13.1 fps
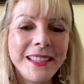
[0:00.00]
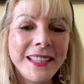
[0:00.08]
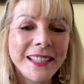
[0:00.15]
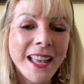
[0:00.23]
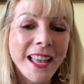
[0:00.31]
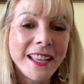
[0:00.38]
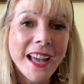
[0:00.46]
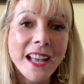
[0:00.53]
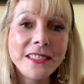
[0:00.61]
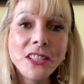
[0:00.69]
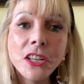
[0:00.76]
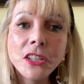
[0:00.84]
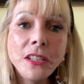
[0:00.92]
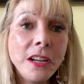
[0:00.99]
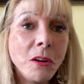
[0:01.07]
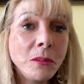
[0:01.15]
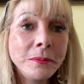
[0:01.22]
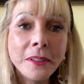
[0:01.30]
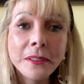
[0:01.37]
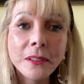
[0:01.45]
Okay, guys, you know,
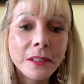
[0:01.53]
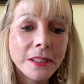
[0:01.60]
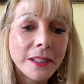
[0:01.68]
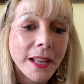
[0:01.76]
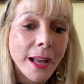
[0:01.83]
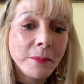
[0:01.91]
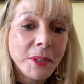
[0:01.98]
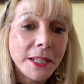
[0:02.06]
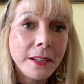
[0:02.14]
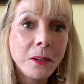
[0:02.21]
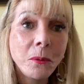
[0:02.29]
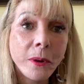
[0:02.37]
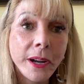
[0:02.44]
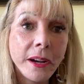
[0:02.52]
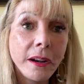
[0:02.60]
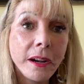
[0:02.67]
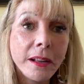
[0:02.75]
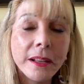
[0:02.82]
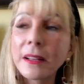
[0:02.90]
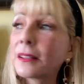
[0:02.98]
I'm getting where
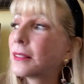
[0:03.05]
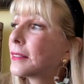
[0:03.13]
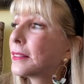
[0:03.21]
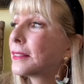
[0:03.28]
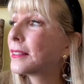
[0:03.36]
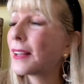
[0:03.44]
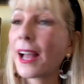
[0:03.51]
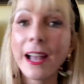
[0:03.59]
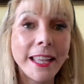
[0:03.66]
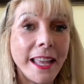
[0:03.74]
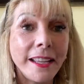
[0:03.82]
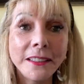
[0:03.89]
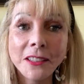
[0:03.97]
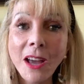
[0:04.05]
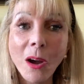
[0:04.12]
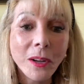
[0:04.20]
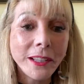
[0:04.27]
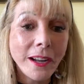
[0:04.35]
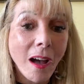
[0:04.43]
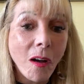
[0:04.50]
I can't
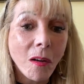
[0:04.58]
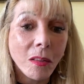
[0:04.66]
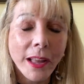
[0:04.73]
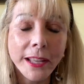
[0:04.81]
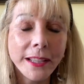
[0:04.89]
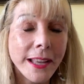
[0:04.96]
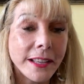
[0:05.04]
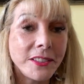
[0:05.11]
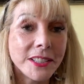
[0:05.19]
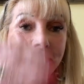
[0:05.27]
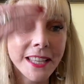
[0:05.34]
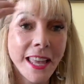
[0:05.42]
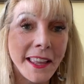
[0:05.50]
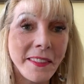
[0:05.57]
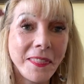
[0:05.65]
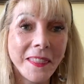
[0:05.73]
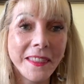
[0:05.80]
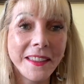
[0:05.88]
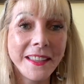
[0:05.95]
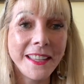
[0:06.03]
talk at all. I just can't
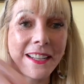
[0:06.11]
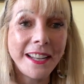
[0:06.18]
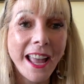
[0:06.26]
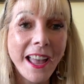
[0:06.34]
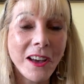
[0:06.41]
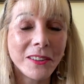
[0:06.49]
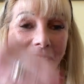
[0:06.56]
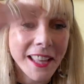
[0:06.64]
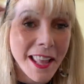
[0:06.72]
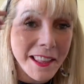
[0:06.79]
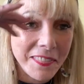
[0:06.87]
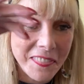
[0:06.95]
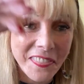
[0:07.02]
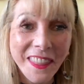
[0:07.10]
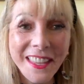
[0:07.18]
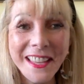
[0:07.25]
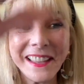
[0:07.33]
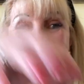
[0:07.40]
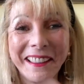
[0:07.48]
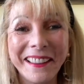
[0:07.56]
get it out, can't think.